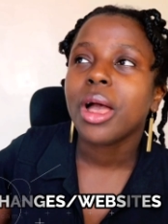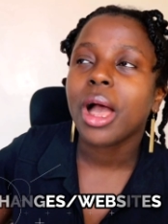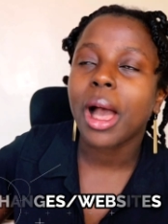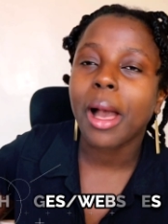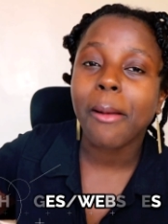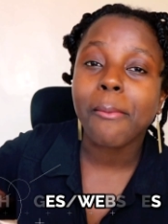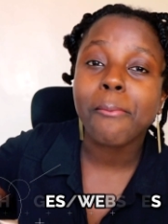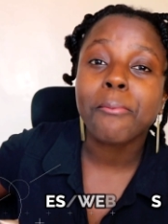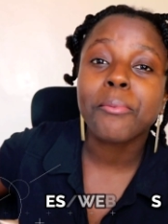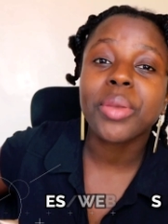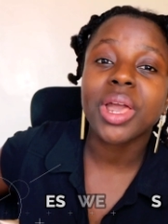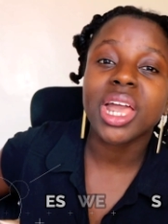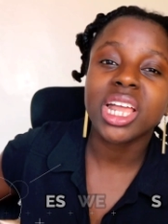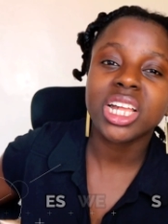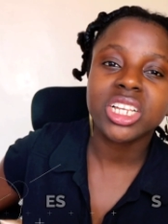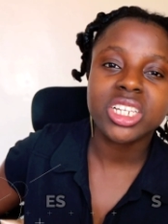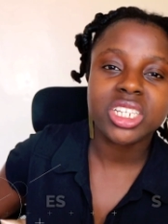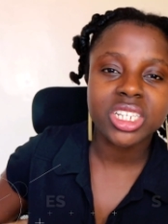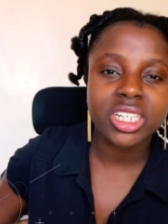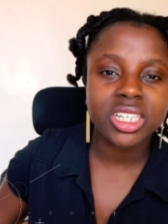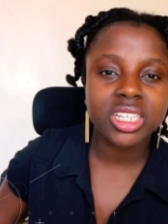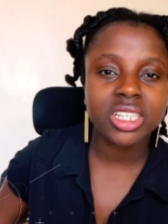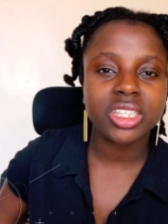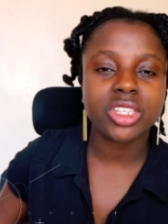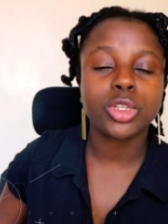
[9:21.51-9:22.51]
um,
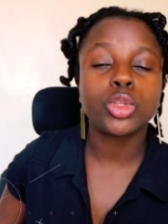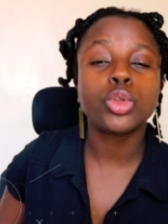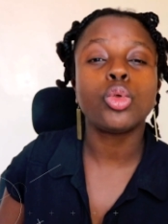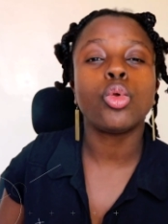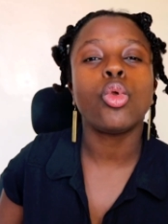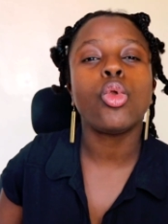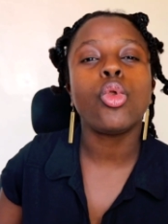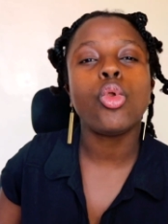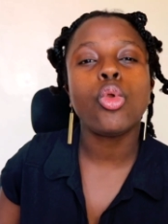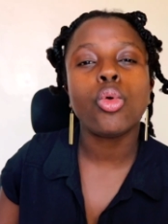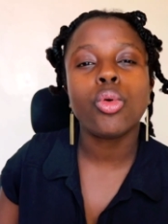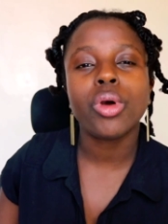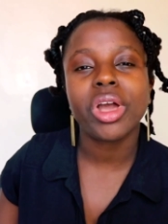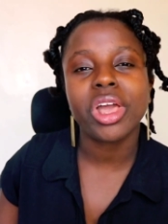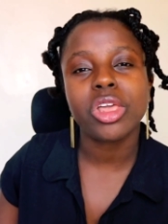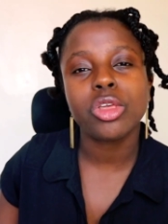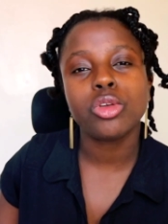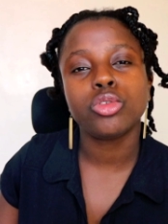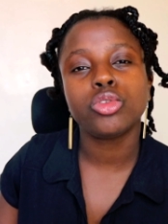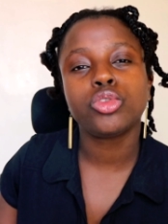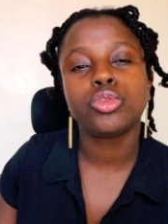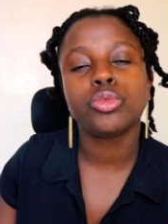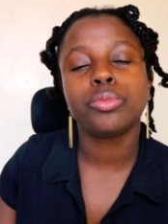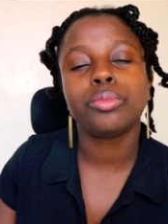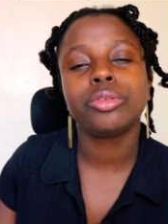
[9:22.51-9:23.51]
pages to lure
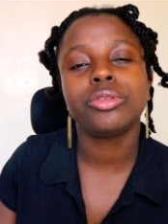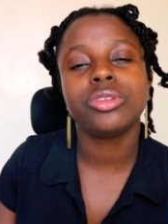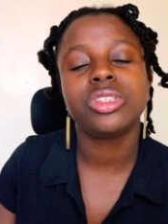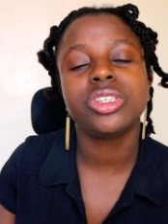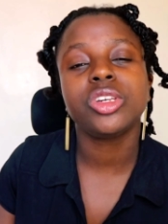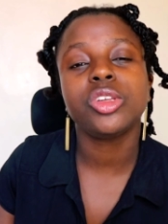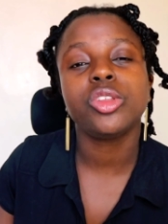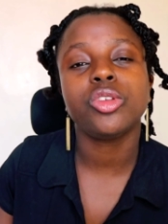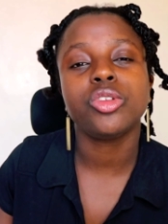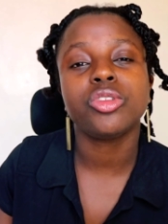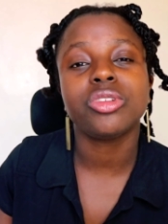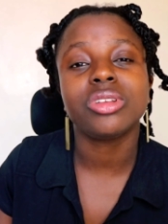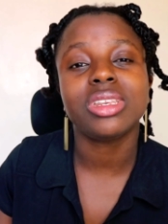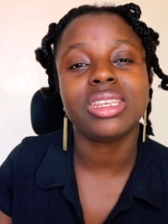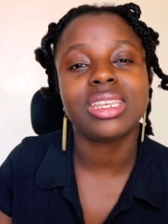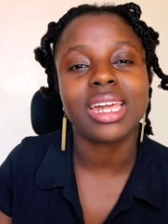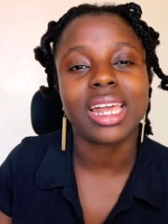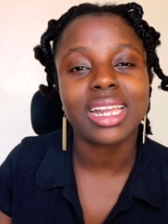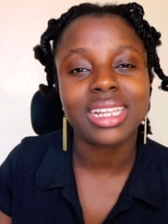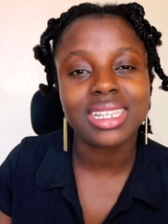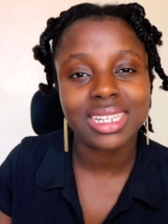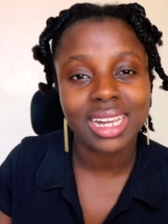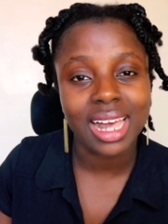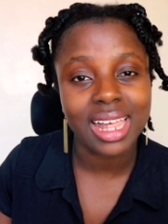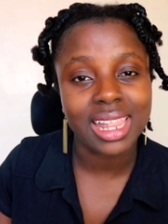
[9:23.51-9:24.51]
you to put in your
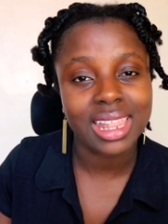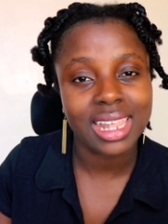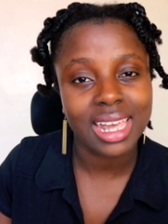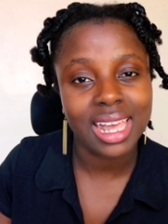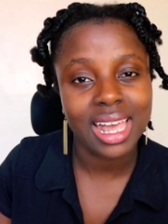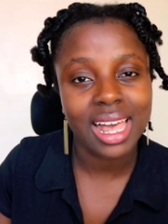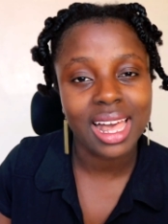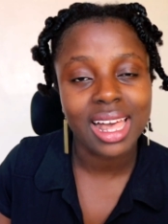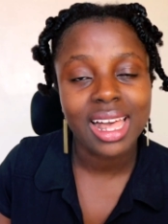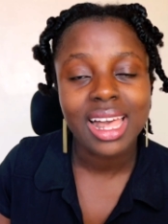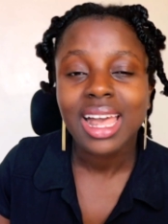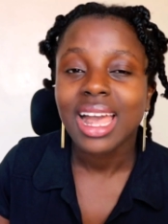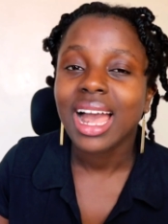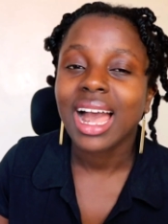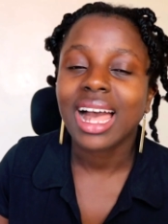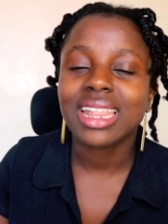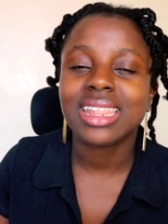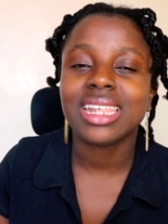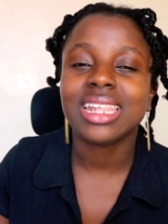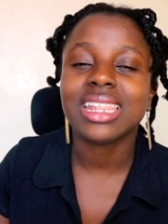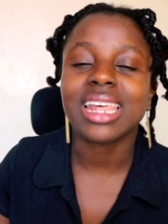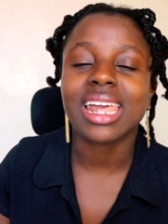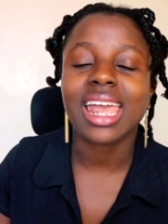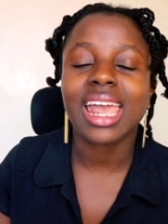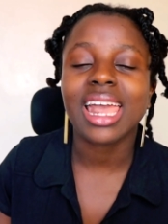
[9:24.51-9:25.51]
data there and
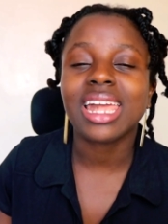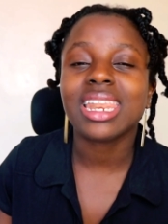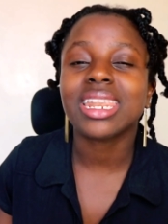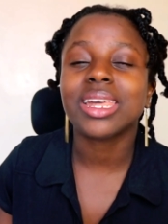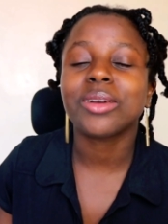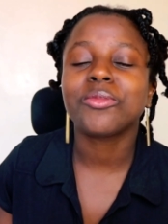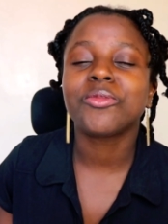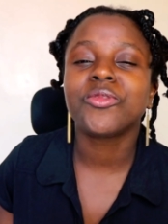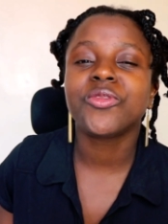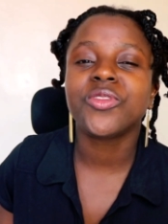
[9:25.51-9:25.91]
then they end up